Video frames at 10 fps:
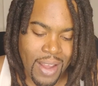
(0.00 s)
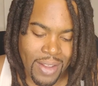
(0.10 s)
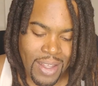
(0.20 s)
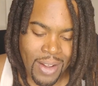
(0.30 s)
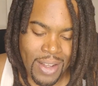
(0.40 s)

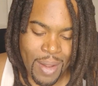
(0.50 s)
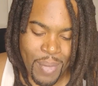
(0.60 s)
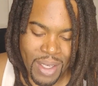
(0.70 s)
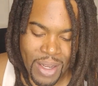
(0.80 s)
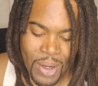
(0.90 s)
Y'all let me
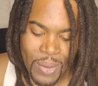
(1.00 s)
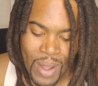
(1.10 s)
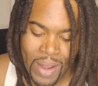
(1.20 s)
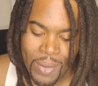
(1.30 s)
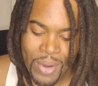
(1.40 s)
know.
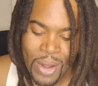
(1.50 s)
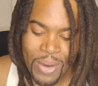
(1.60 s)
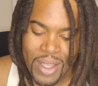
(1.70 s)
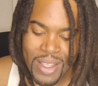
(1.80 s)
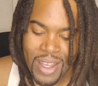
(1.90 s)
I don't know,
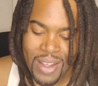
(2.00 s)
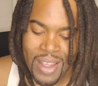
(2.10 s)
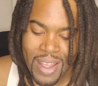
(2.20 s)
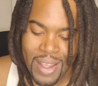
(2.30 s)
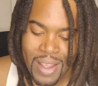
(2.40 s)
cause
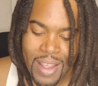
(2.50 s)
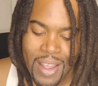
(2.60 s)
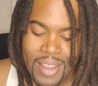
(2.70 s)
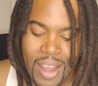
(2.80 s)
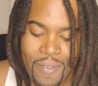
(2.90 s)

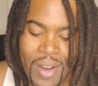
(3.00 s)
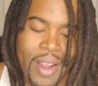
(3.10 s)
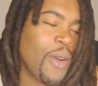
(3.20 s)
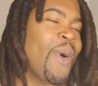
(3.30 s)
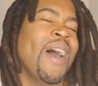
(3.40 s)
y'all very
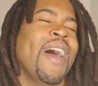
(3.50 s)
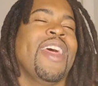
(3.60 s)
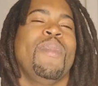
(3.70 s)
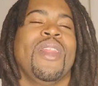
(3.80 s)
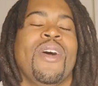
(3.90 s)
quiet. Let
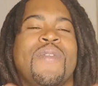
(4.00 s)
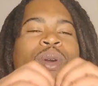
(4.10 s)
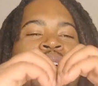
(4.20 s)
me know if you